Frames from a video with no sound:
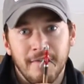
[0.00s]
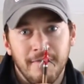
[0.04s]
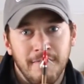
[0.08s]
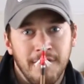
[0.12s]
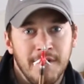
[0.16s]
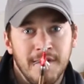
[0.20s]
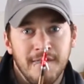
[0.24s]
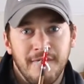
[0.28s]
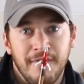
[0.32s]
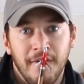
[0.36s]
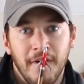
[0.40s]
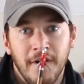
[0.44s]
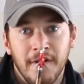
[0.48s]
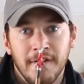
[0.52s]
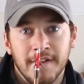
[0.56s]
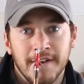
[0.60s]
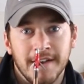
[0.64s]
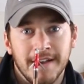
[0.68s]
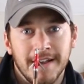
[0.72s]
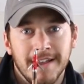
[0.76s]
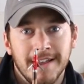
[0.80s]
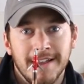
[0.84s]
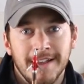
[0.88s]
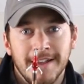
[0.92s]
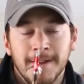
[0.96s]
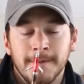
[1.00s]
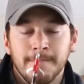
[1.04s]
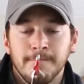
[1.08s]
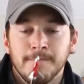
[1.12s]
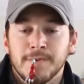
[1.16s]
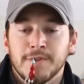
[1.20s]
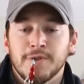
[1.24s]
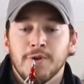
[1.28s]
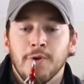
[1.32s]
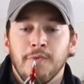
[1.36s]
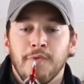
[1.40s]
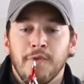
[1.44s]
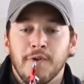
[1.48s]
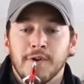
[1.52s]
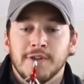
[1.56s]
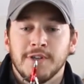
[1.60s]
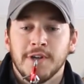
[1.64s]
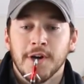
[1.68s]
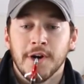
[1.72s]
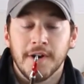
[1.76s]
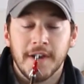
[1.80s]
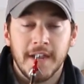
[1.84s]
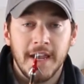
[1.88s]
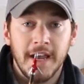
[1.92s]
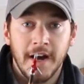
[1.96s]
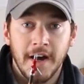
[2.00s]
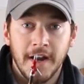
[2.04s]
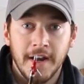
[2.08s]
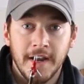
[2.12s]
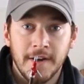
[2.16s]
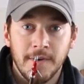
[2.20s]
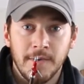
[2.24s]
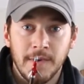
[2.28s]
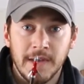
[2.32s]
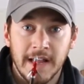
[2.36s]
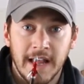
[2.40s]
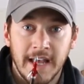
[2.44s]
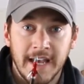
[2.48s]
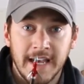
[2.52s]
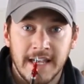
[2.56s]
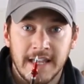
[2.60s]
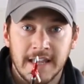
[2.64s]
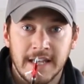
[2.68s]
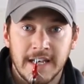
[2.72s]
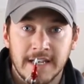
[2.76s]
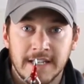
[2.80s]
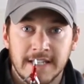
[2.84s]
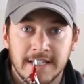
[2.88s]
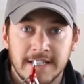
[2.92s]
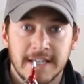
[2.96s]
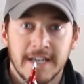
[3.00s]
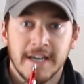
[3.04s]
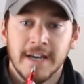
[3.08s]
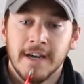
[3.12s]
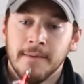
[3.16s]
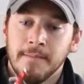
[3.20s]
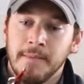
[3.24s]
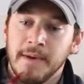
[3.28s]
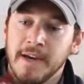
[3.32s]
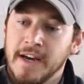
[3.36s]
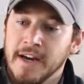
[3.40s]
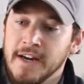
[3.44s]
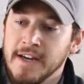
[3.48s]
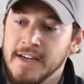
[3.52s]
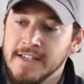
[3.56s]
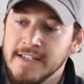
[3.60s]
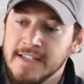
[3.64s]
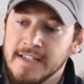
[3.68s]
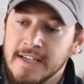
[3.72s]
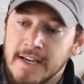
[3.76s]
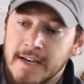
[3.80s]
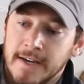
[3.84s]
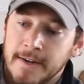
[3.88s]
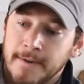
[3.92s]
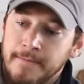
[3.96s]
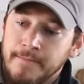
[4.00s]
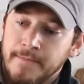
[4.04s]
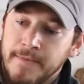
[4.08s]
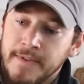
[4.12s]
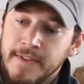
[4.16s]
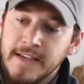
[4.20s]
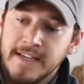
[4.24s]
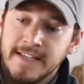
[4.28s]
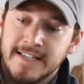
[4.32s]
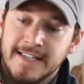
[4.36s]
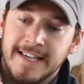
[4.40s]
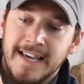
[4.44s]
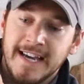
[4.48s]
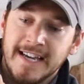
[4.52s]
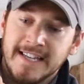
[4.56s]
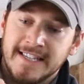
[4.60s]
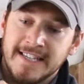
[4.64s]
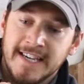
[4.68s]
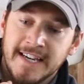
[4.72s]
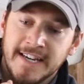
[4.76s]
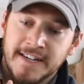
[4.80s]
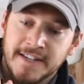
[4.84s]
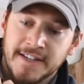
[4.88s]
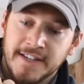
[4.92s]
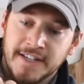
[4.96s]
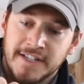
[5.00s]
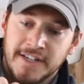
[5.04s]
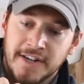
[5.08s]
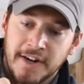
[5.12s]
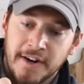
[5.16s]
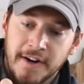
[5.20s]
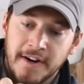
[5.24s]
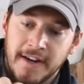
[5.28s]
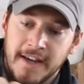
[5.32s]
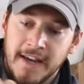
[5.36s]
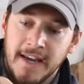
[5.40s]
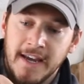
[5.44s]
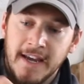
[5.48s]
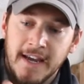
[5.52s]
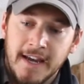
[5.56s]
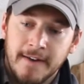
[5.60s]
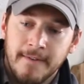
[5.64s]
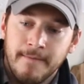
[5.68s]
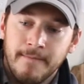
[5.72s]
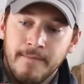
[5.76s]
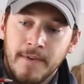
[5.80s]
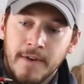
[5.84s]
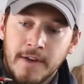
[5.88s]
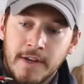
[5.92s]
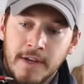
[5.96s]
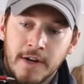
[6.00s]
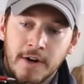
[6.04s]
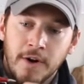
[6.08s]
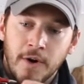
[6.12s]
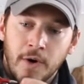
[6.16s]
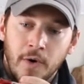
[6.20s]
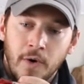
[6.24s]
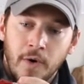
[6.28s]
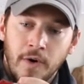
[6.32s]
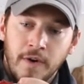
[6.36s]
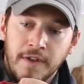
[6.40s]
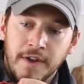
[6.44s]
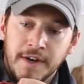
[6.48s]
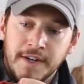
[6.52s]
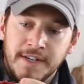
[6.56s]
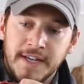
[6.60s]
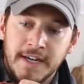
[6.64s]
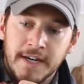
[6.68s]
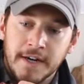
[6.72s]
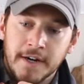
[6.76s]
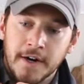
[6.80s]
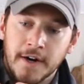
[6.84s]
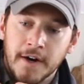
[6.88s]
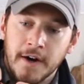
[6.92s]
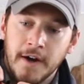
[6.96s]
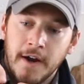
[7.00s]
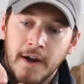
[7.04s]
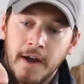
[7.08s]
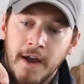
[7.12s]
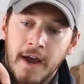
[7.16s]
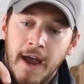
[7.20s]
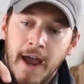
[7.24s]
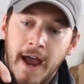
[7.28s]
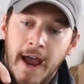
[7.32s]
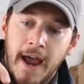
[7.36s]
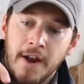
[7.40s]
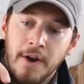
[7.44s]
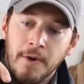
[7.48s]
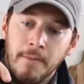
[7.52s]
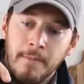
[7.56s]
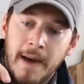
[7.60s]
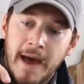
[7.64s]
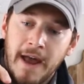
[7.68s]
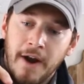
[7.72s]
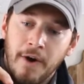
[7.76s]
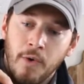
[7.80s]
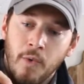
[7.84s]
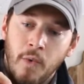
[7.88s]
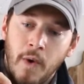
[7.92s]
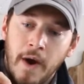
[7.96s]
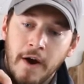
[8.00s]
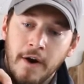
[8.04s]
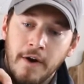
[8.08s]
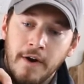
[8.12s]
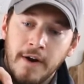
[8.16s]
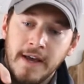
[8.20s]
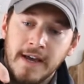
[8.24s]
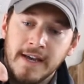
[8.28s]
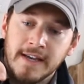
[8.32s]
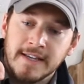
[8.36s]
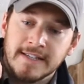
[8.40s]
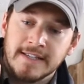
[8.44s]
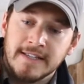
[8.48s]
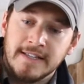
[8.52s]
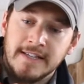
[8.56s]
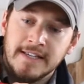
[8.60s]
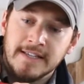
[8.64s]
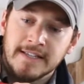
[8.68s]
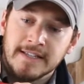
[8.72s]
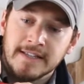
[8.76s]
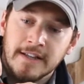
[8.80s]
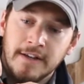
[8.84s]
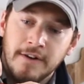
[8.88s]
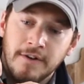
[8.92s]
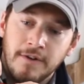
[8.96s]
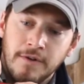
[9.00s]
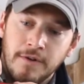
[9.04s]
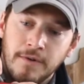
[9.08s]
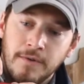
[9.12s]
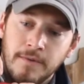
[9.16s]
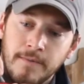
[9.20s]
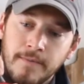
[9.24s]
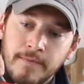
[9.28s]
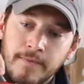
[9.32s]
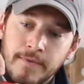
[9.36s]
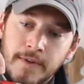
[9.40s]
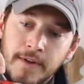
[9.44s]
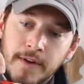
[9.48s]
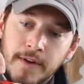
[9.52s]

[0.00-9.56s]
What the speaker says: free falling. So for turkey hunting, we like this because this gets into the turkey, you know, or the deer, and no matter where it is, these little,